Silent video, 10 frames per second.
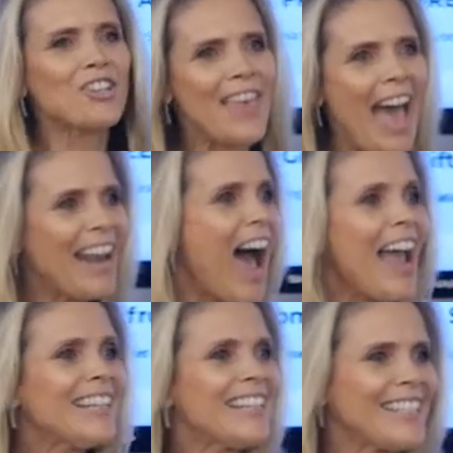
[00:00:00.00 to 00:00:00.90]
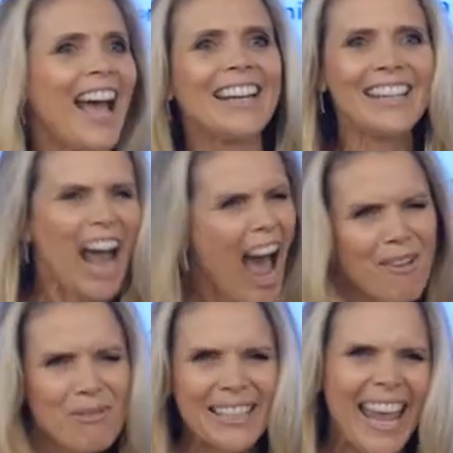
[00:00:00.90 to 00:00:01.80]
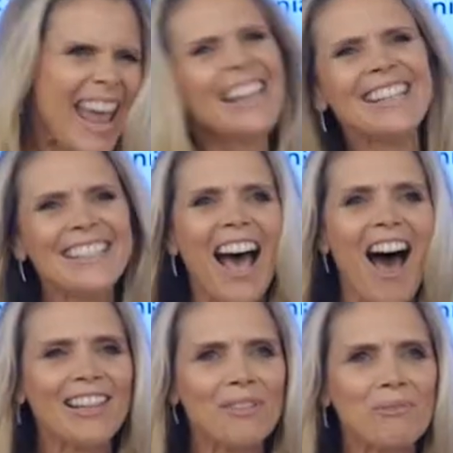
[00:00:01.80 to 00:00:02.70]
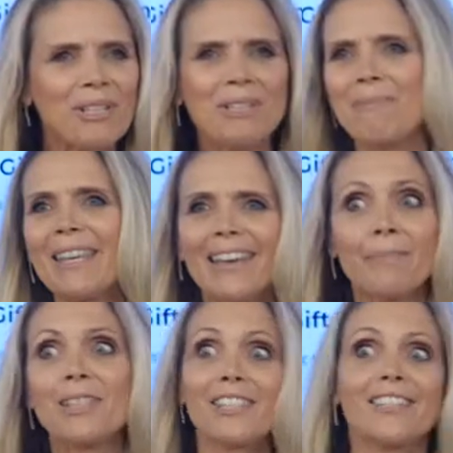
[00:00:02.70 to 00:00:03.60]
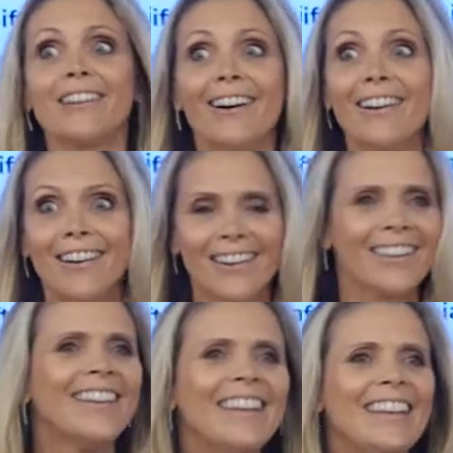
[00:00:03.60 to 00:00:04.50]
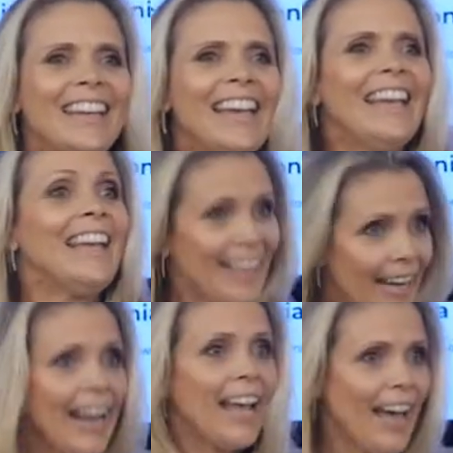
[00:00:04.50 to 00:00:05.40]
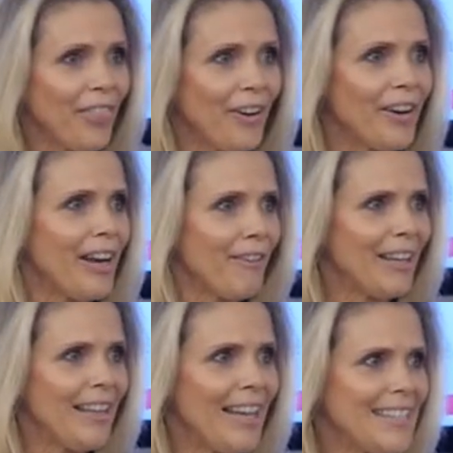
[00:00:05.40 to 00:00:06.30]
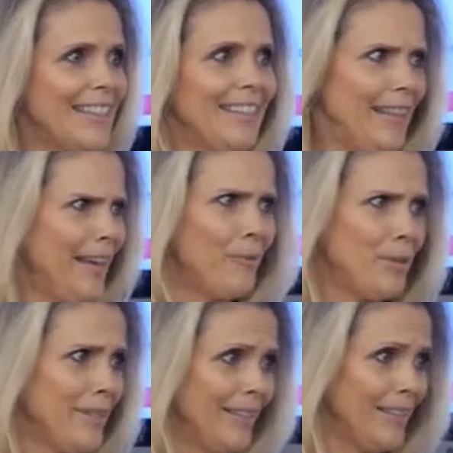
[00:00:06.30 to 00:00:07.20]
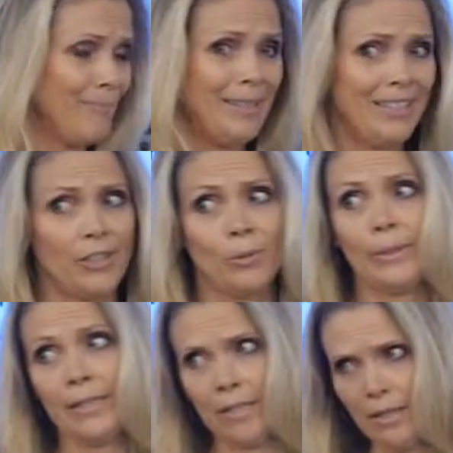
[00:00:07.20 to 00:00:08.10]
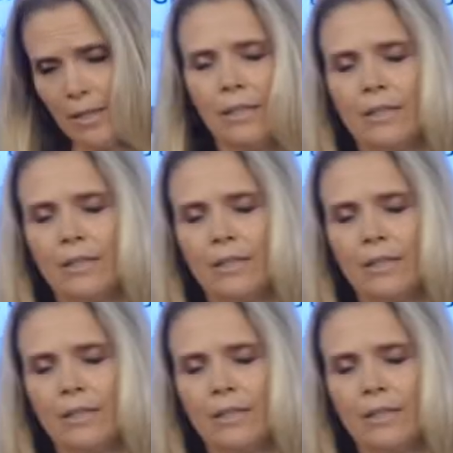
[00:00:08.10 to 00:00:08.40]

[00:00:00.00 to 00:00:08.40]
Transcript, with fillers: to that, I had decided I was heading to Hollywood to become a star. And then I got there and I realized that wasn't going to be so easy.